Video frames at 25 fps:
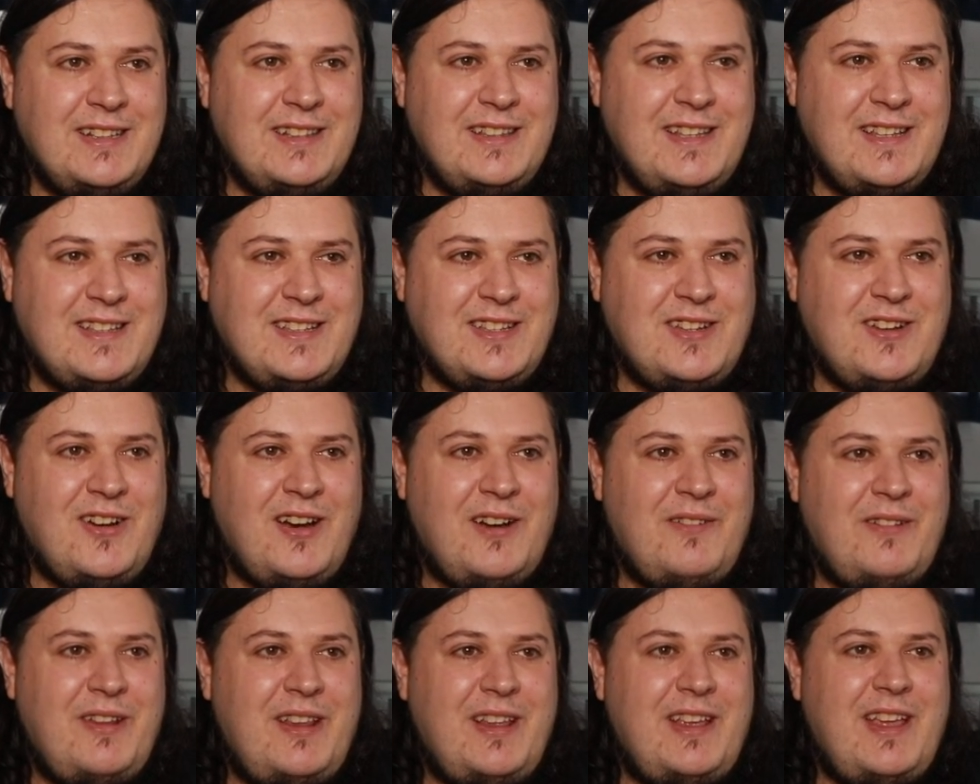This is
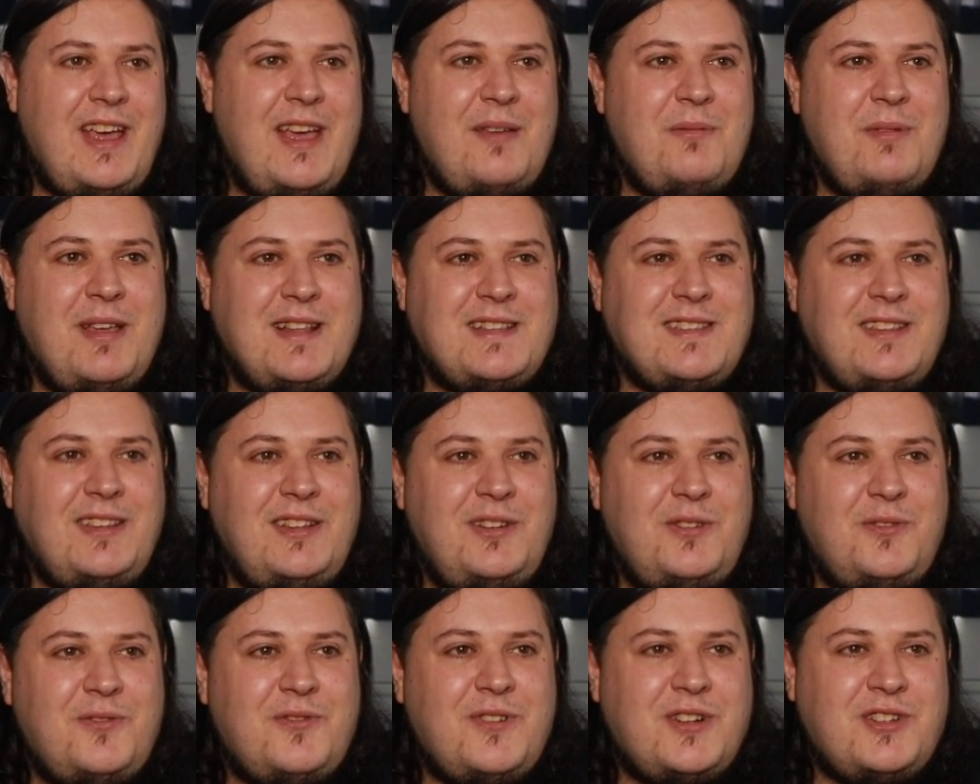kind of where the game gets a
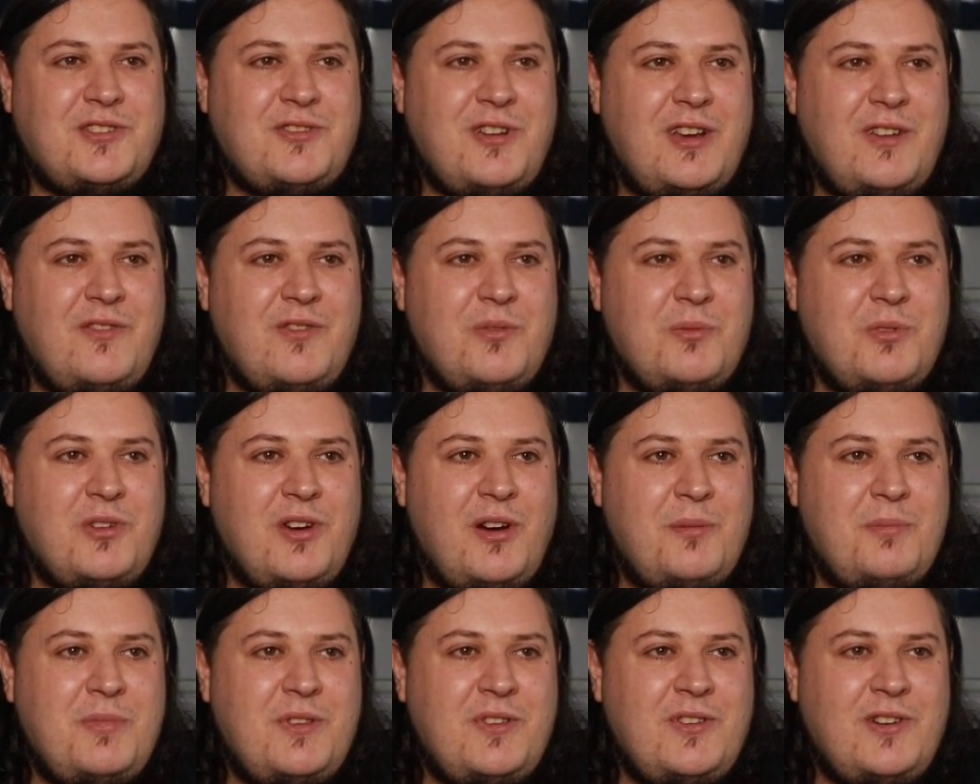little frustrating from
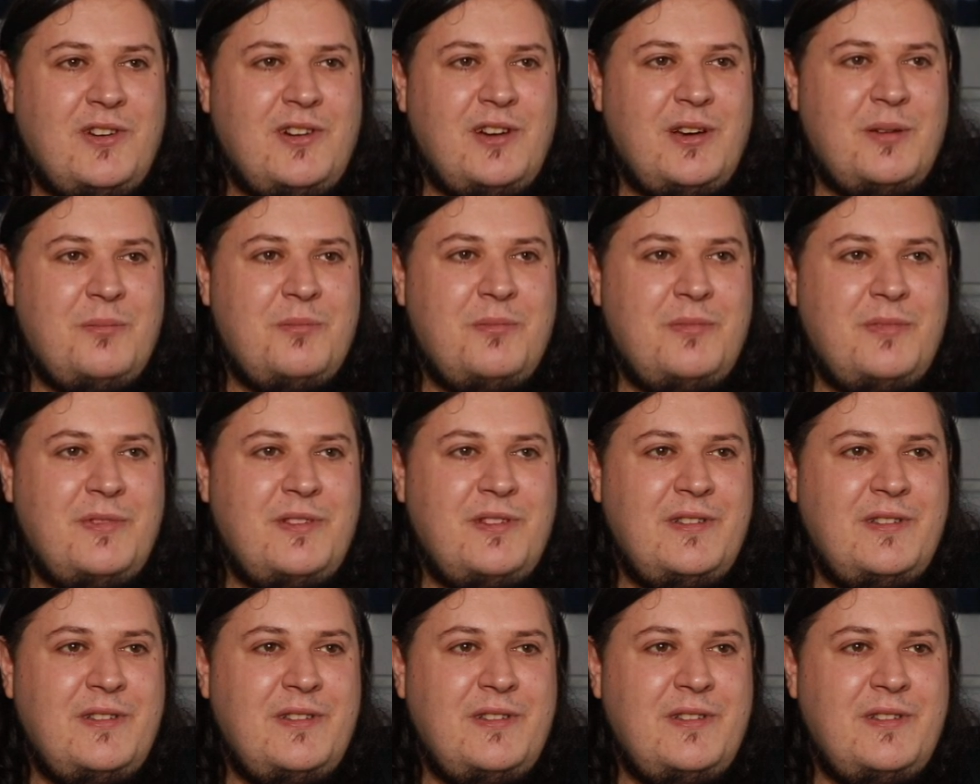time to time.